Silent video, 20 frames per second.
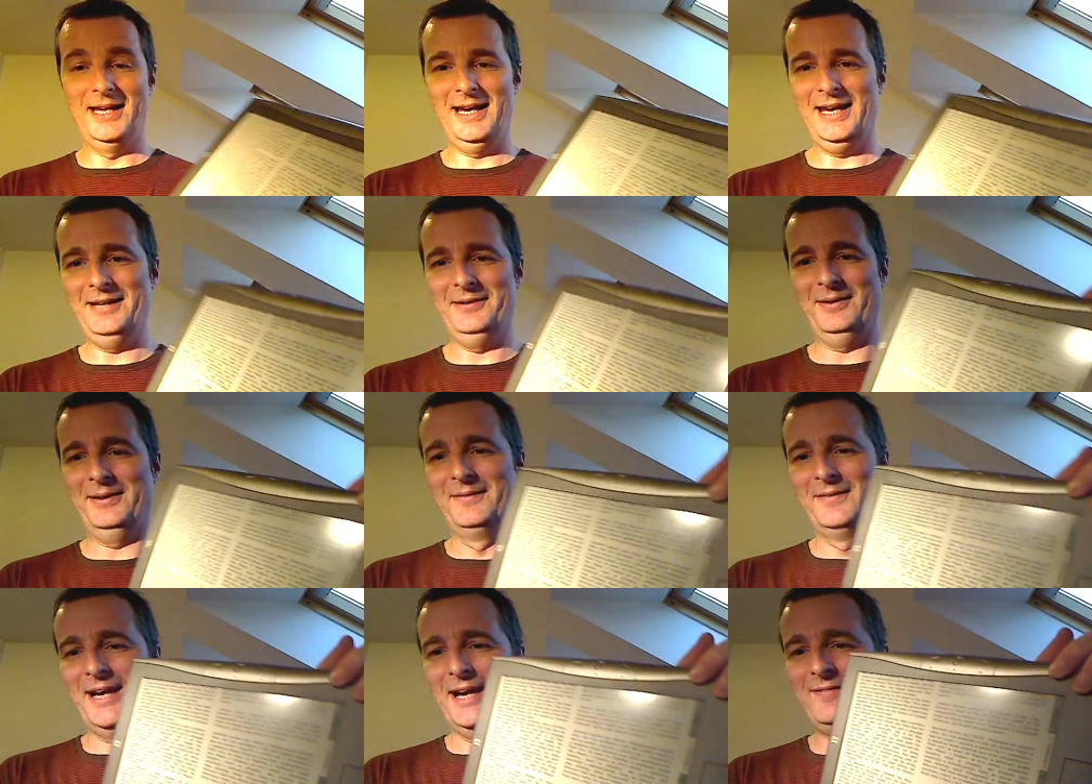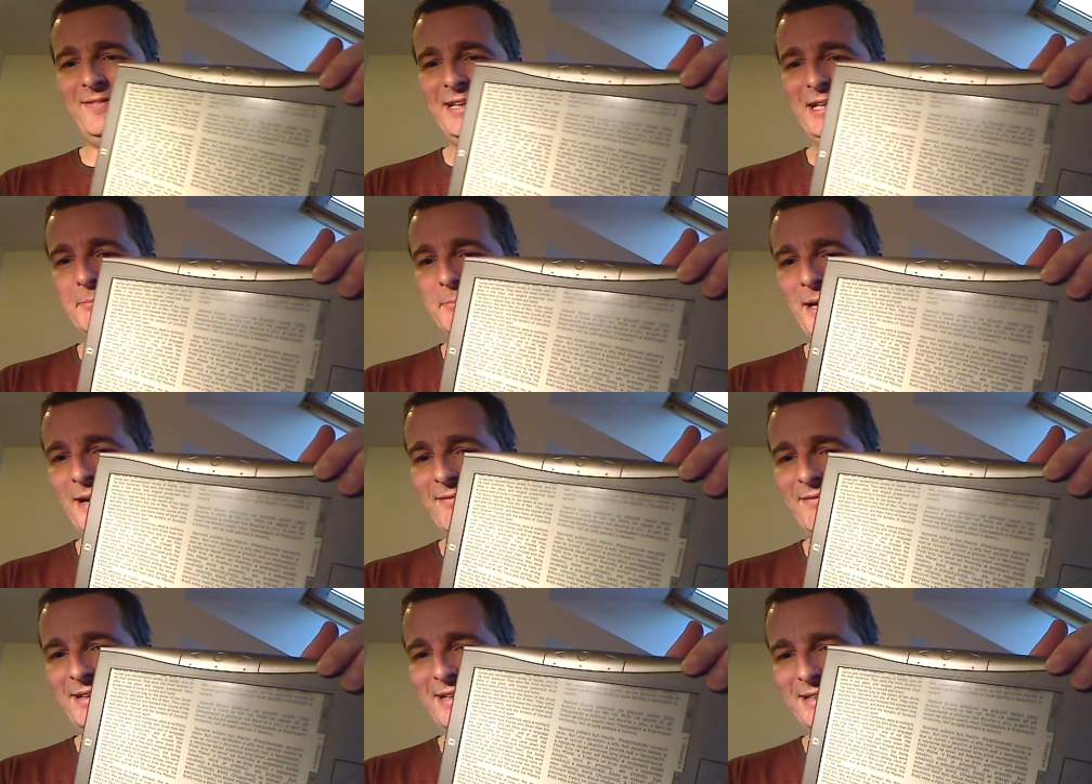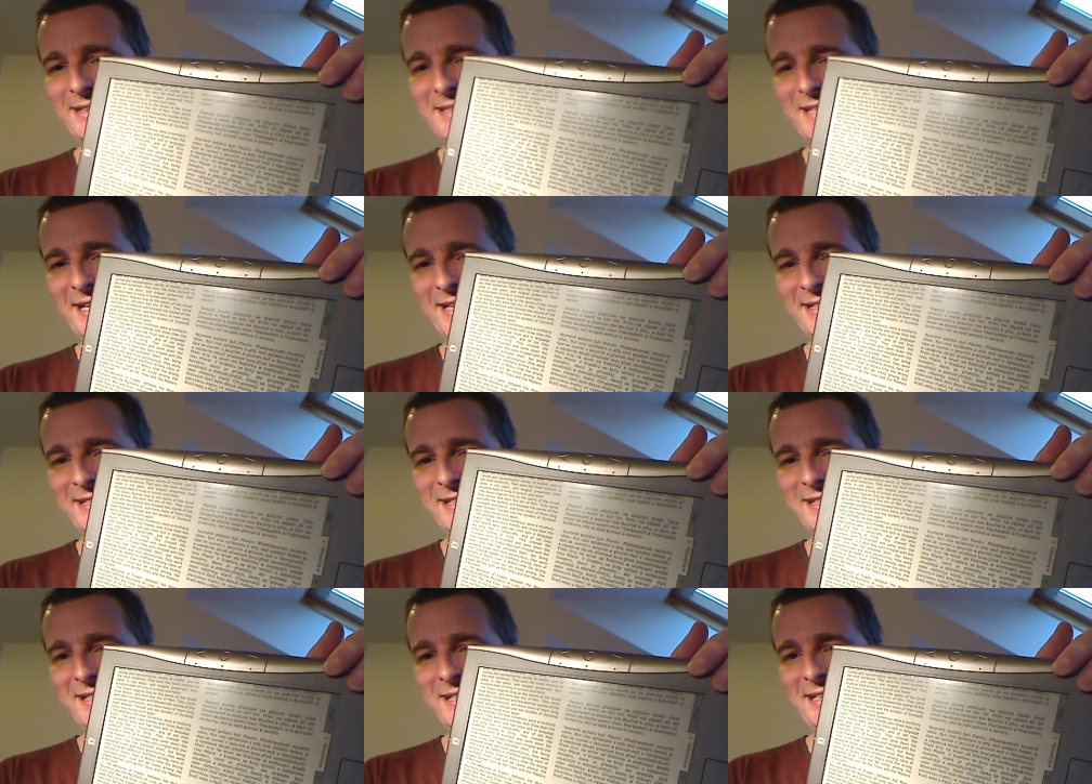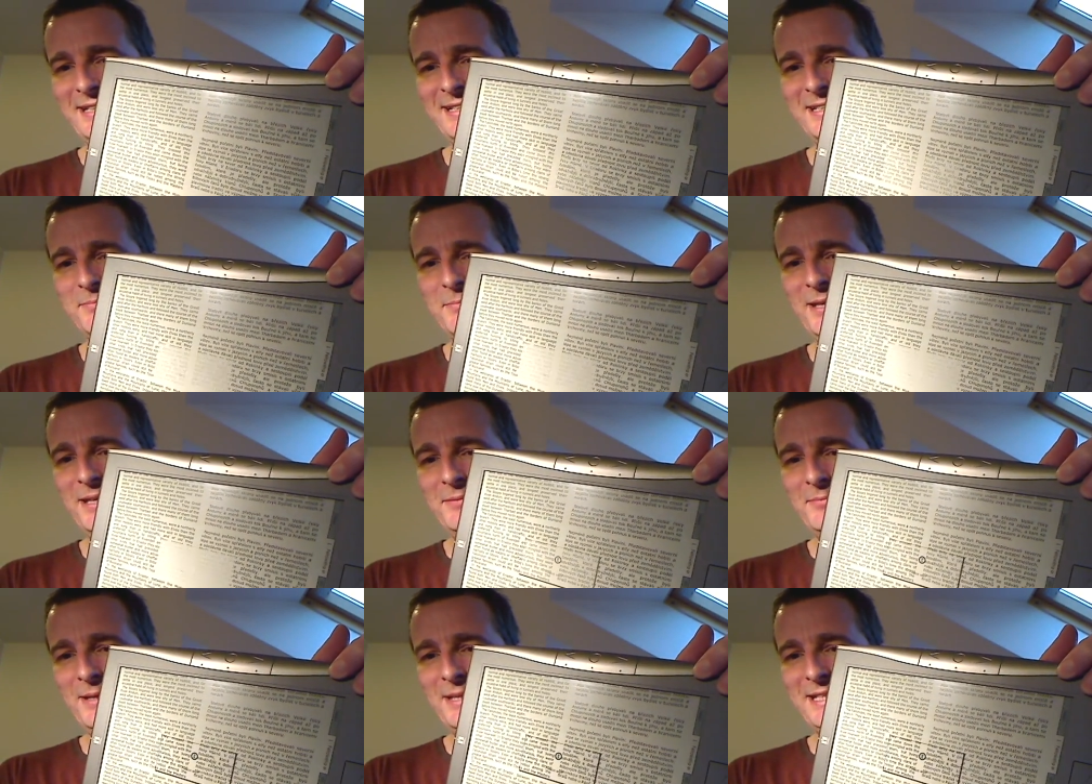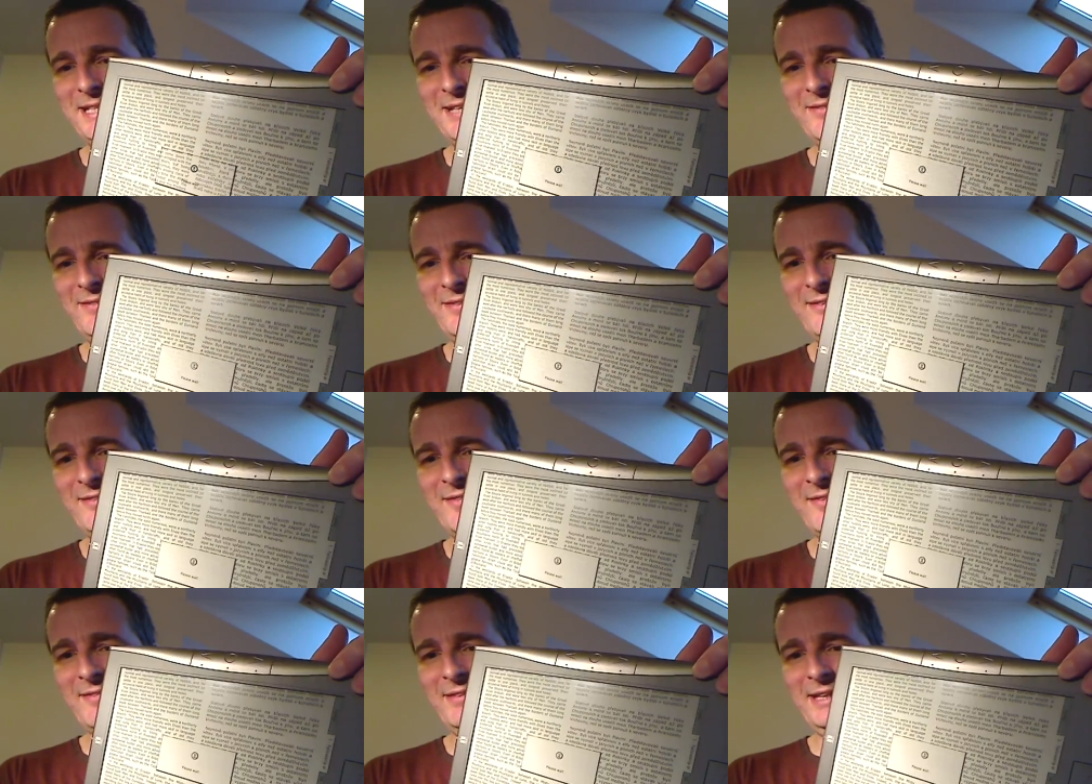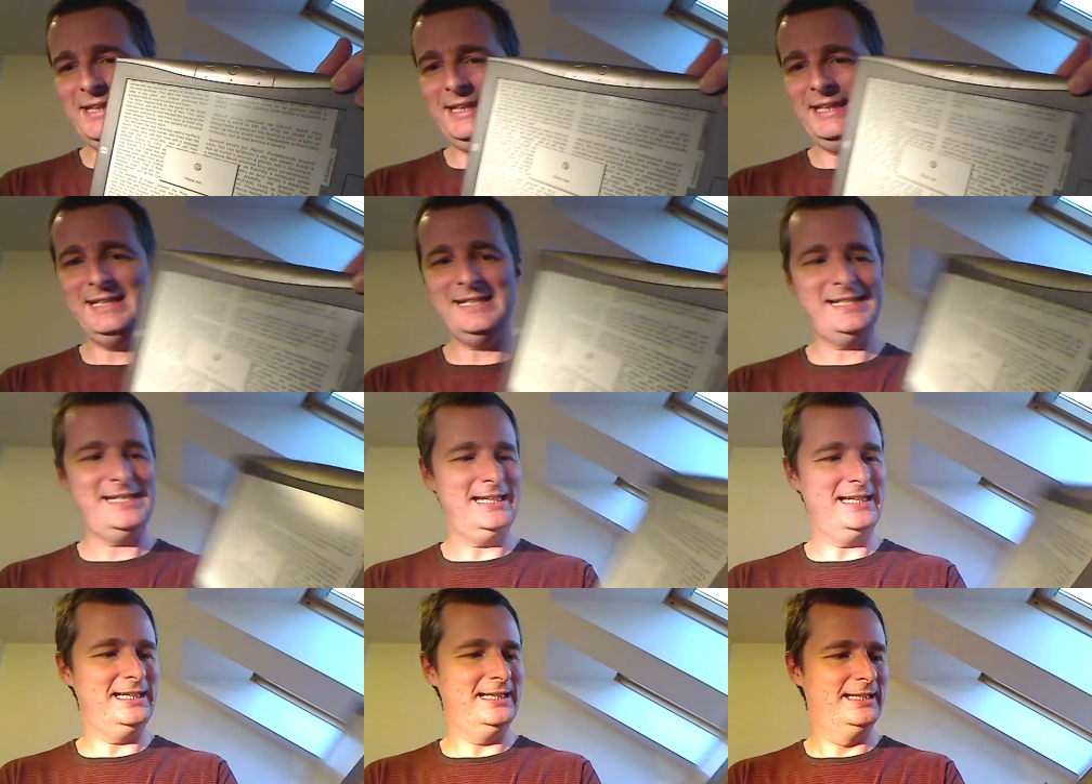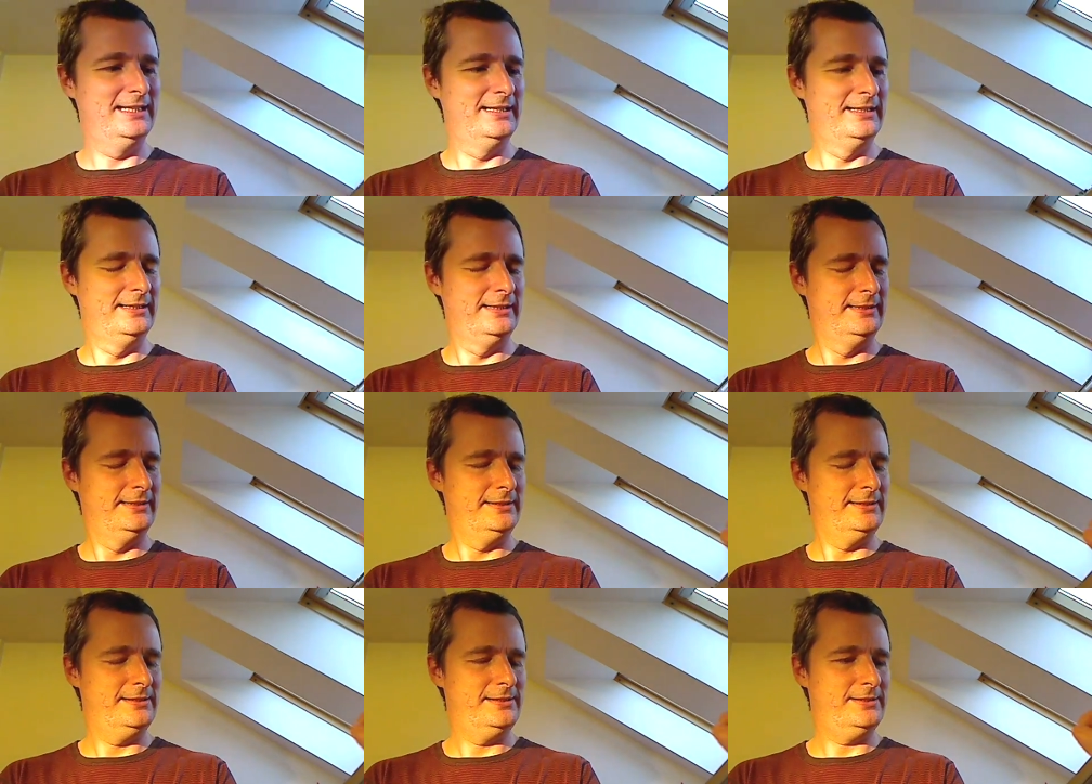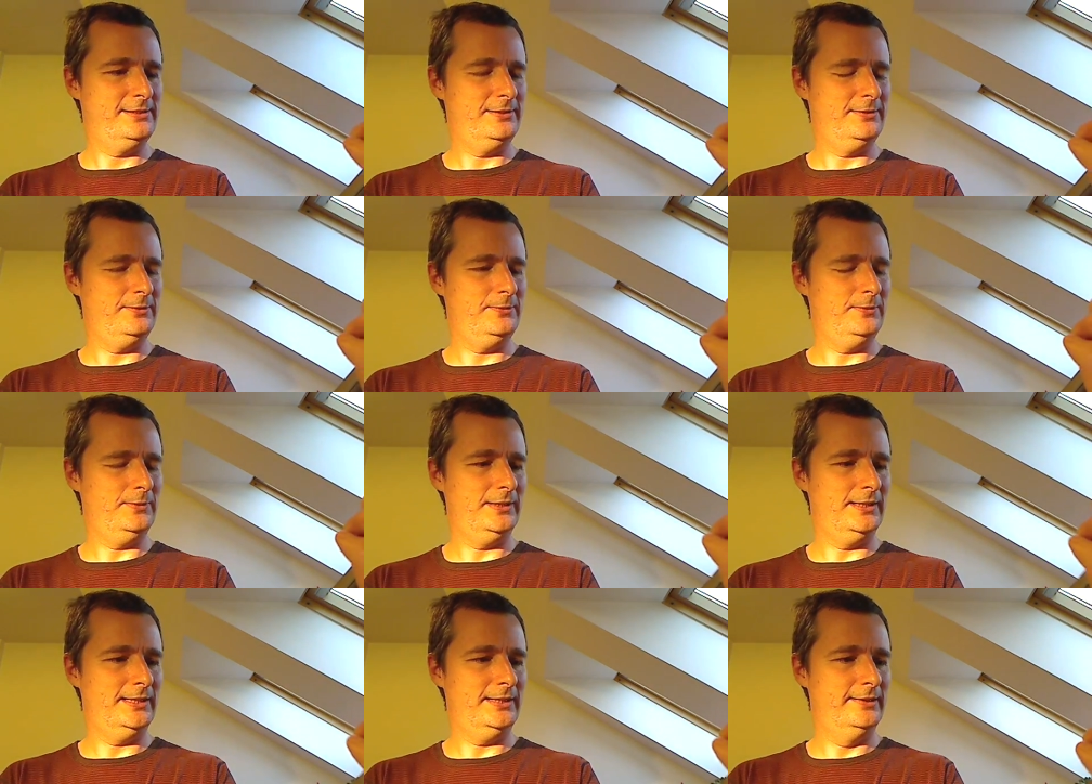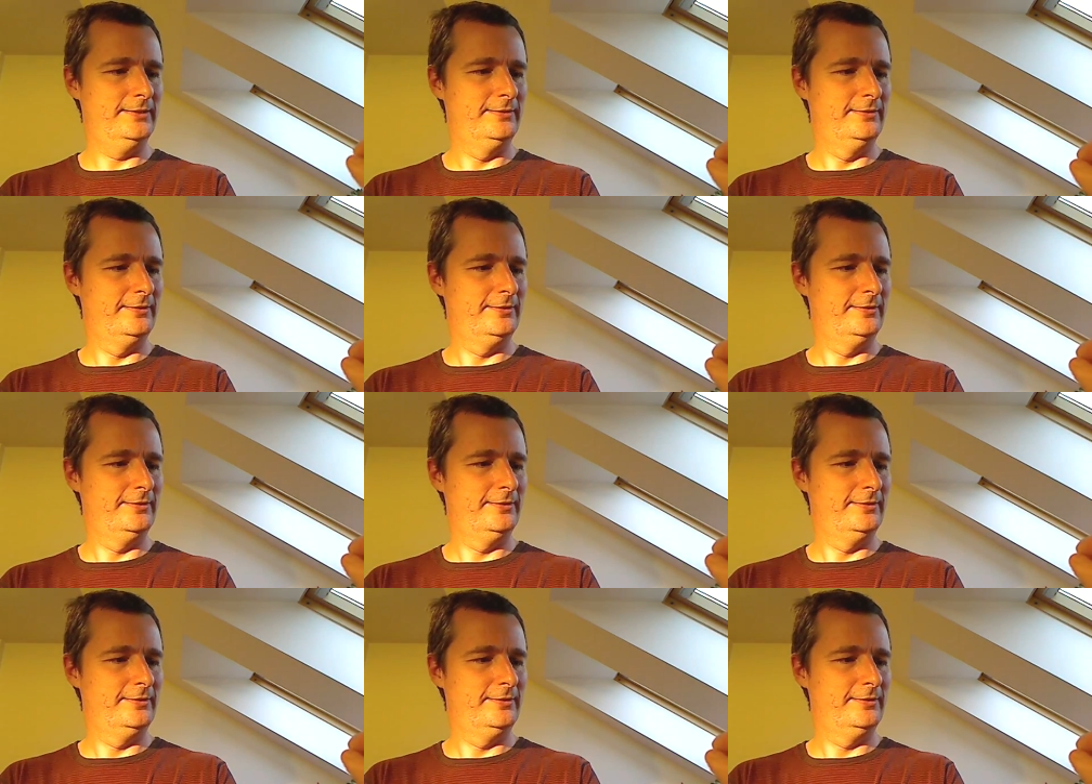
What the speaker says: Anyway, having the parallel texts here makes it very, very easy to